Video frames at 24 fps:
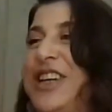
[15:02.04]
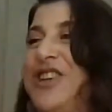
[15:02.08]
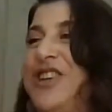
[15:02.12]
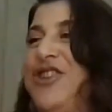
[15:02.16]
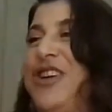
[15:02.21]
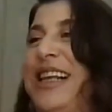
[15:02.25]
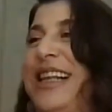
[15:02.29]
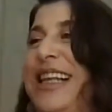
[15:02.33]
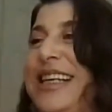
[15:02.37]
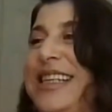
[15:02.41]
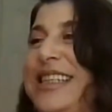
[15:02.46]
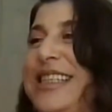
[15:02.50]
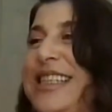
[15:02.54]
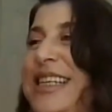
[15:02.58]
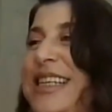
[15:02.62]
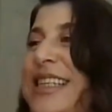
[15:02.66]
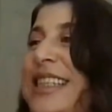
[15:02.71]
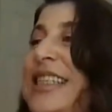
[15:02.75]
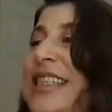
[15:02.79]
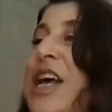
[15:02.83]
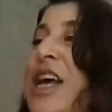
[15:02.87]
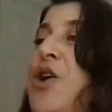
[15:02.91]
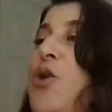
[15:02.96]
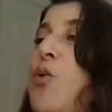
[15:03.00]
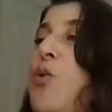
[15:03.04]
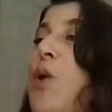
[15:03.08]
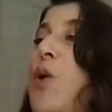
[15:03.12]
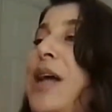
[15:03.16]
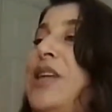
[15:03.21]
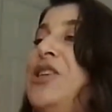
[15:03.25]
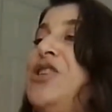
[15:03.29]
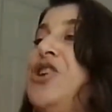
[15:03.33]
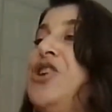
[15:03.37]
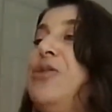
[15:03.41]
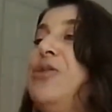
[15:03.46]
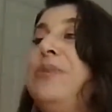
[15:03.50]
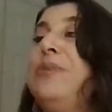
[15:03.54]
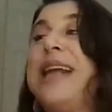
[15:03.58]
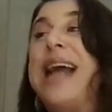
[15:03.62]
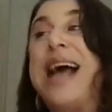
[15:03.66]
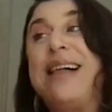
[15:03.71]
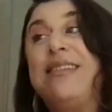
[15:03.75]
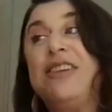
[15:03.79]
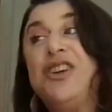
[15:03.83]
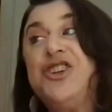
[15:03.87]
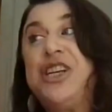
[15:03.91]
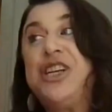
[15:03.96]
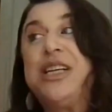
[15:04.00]
Dr. Alexis, what
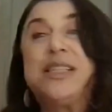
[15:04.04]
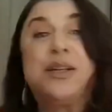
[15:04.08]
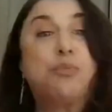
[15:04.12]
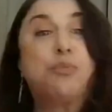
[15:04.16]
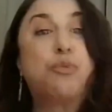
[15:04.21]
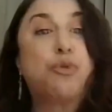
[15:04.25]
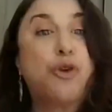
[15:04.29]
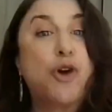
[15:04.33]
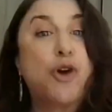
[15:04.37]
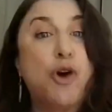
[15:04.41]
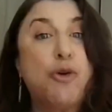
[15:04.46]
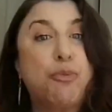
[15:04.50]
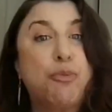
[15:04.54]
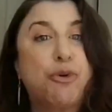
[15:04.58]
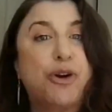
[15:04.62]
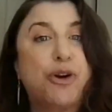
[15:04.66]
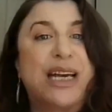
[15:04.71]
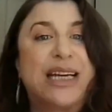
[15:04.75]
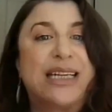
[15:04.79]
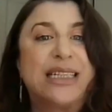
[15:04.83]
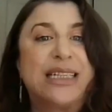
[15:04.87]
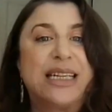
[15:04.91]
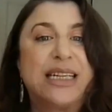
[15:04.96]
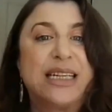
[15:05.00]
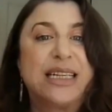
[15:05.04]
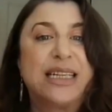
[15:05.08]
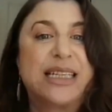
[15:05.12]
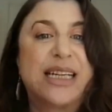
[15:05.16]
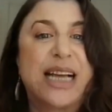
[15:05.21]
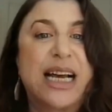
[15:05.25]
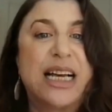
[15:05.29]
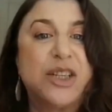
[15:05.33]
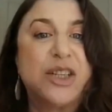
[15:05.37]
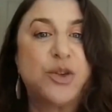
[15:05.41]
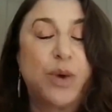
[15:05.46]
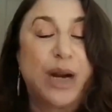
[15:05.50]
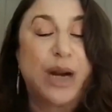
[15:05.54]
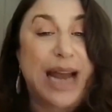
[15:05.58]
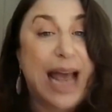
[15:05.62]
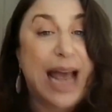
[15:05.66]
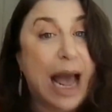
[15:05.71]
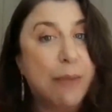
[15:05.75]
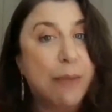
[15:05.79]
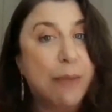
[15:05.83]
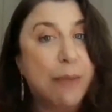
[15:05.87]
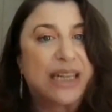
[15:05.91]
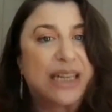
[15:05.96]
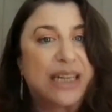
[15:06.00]
terminology is appropriate to discuss what
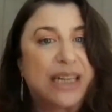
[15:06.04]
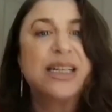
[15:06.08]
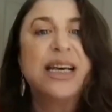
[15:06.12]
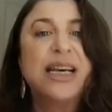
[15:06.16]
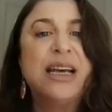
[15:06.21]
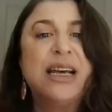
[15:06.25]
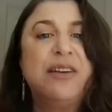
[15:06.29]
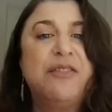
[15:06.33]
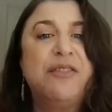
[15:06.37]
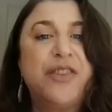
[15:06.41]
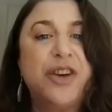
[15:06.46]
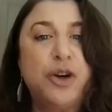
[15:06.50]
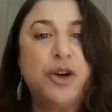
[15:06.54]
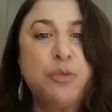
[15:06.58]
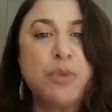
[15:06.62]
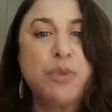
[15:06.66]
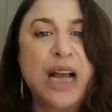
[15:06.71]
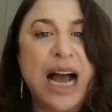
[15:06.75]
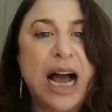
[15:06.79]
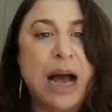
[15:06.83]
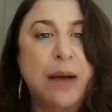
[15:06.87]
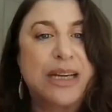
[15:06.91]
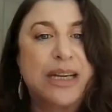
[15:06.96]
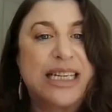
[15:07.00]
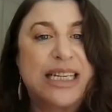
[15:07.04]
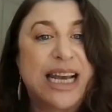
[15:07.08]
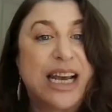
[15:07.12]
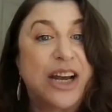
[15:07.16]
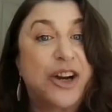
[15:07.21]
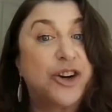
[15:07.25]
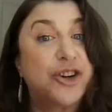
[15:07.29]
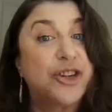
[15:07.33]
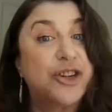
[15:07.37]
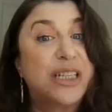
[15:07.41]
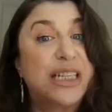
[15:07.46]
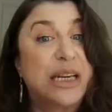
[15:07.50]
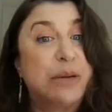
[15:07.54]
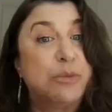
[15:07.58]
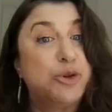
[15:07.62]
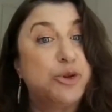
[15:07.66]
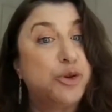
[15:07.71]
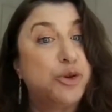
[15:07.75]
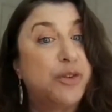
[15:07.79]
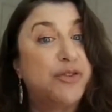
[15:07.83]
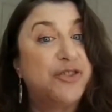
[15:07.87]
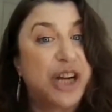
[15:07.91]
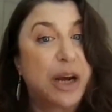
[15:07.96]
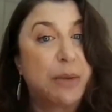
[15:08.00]
happened? Film commentators seem
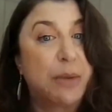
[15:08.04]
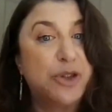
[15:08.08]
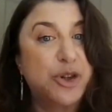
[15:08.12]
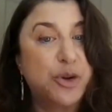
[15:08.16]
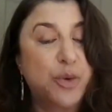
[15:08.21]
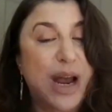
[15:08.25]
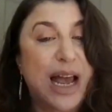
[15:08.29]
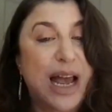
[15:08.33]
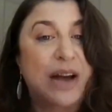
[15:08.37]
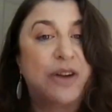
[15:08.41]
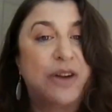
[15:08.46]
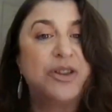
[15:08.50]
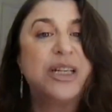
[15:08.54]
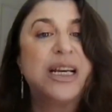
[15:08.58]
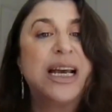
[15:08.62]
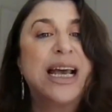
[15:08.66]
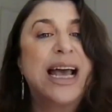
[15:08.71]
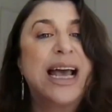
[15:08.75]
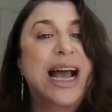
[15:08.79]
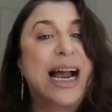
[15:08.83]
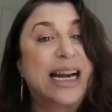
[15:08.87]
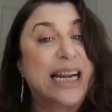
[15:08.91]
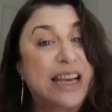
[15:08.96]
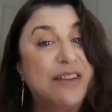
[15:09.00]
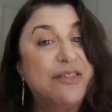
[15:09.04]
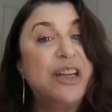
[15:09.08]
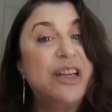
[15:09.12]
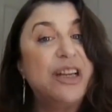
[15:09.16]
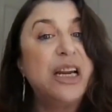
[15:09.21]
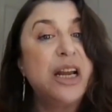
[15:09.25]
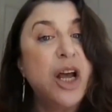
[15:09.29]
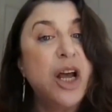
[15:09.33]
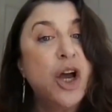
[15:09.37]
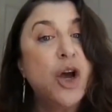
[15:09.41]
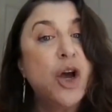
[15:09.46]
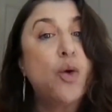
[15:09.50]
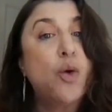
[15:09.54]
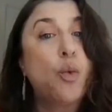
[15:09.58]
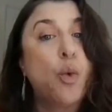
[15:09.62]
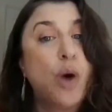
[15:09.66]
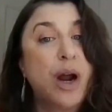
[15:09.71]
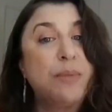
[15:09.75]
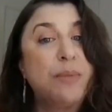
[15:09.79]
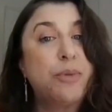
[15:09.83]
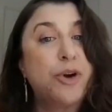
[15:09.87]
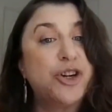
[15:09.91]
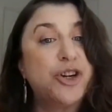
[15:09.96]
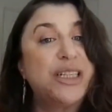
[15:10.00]
to have jumped around, and even
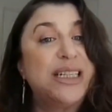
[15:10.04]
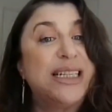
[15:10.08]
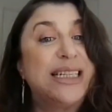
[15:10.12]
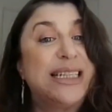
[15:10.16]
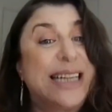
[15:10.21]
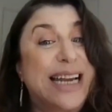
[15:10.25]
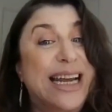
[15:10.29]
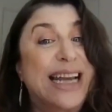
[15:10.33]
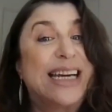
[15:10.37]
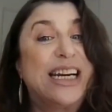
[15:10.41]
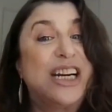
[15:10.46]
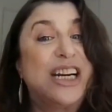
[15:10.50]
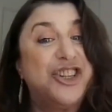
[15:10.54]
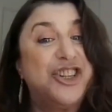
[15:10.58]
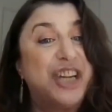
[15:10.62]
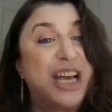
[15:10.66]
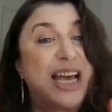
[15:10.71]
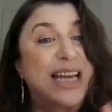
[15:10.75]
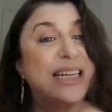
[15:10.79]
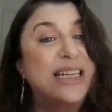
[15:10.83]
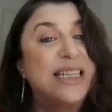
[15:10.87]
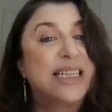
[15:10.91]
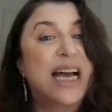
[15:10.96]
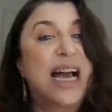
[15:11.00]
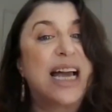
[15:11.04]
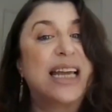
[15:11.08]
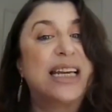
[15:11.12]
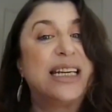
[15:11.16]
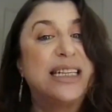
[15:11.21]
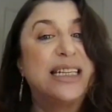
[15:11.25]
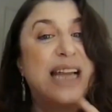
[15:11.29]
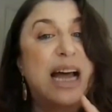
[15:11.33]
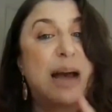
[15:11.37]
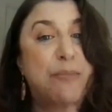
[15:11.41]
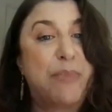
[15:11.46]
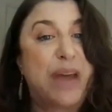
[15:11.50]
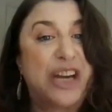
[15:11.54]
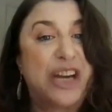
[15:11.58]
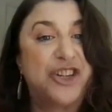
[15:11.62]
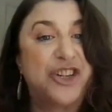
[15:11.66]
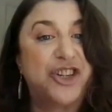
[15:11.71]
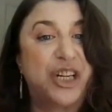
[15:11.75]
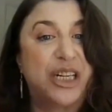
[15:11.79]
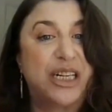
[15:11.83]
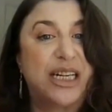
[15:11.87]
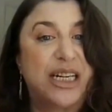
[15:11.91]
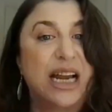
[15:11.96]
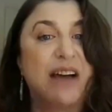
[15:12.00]
one person stated genocide is not
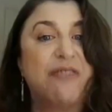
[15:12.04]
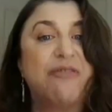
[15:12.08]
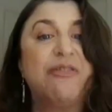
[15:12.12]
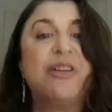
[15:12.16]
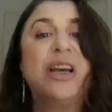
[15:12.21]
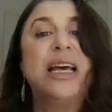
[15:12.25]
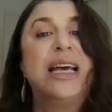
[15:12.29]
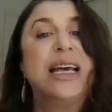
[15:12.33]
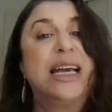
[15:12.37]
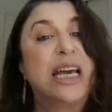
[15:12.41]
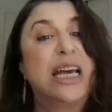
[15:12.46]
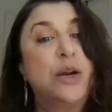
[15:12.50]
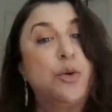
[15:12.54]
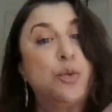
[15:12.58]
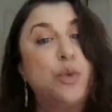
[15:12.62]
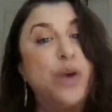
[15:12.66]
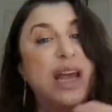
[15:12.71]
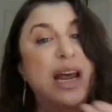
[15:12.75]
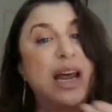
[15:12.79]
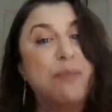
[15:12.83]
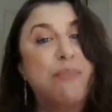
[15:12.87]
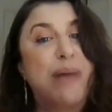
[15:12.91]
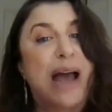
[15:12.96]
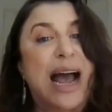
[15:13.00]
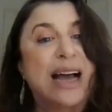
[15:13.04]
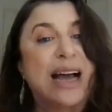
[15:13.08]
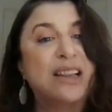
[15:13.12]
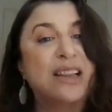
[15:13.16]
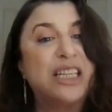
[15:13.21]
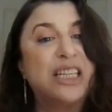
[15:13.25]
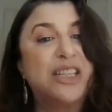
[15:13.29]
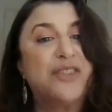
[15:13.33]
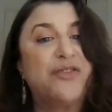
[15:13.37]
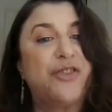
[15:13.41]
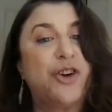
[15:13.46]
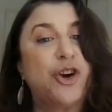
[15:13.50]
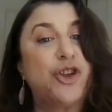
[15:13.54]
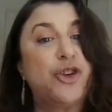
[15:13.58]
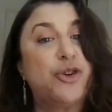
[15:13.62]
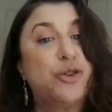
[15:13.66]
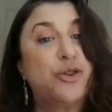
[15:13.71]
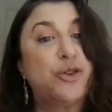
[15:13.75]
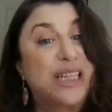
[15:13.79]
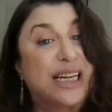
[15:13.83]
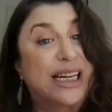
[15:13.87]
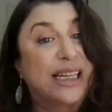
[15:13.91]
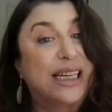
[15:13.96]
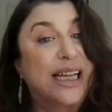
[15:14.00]
mentioned enough. Can we unpack this further
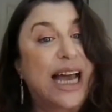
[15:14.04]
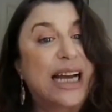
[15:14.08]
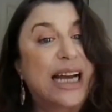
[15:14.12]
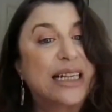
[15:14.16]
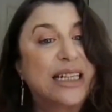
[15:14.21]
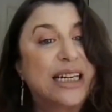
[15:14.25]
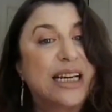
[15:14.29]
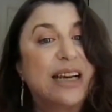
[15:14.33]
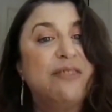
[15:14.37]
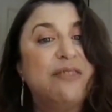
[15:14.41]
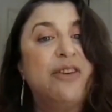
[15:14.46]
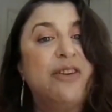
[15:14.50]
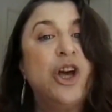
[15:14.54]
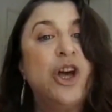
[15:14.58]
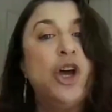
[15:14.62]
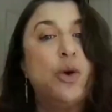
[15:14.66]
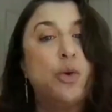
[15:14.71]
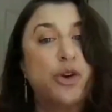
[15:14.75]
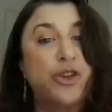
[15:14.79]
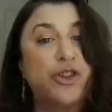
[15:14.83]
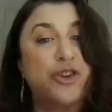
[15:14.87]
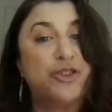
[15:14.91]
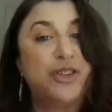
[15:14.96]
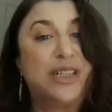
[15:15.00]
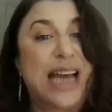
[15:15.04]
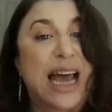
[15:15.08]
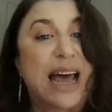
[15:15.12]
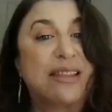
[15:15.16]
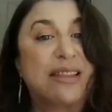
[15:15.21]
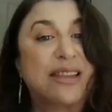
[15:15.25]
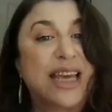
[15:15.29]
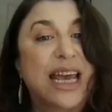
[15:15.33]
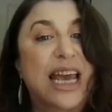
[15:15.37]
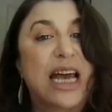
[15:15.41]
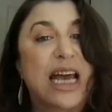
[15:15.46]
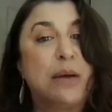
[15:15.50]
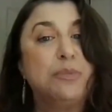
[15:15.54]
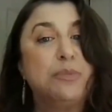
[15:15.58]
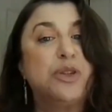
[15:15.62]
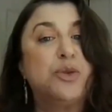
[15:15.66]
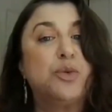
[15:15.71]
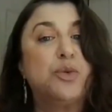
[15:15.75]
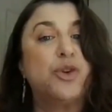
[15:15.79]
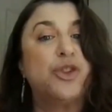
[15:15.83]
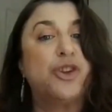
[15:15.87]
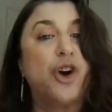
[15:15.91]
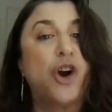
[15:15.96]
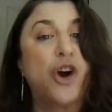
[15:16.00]
as a collective? Were there death
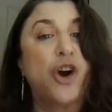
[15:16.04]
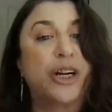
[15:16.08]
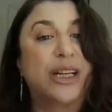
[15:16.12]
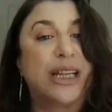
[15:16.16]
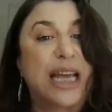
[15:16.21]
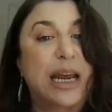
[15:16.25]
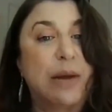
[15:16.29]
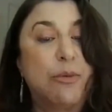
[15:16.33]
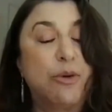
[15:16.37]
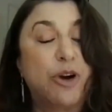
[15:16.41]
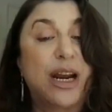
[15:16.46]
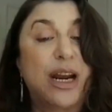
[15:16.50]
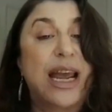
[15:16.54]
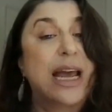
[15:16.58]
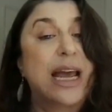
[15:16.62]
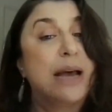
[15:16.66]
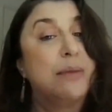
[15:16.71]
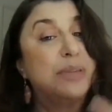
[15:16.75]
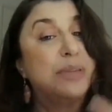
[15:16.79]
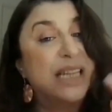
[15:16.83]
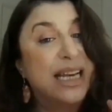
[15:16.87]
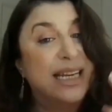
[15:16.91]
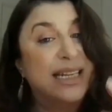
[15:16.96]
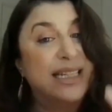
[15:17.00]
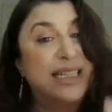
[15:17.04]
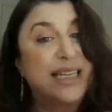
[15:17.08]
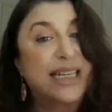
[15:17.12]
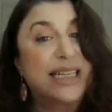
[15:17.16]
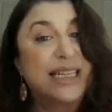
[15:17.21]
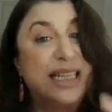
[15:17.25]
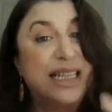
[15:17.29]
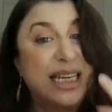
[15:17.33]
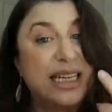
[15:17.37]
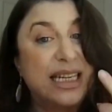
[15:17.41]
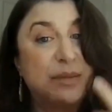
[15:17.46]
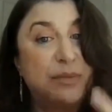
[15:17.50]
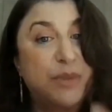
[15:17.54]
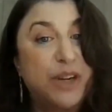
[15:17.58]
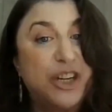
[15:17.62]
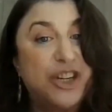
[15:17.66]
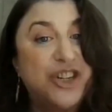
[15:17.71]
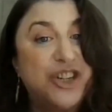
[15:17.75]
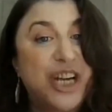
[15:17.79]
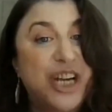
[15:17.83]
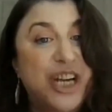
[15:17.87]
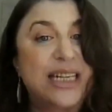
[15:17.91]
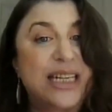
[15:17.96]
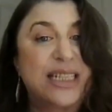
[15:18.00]
camps? Were there hard labor camps? Does this
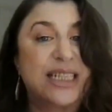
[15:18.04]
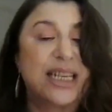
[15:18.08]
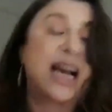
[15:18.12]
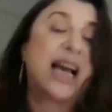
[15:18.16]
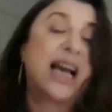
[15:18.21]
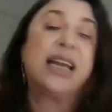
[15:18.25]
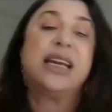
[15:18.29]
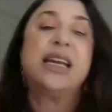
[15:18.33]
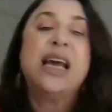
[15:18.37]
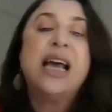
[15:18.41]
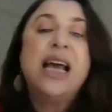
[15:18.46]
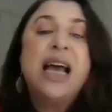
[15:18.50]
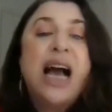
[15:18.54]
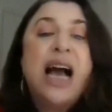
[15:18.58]
mean genocide?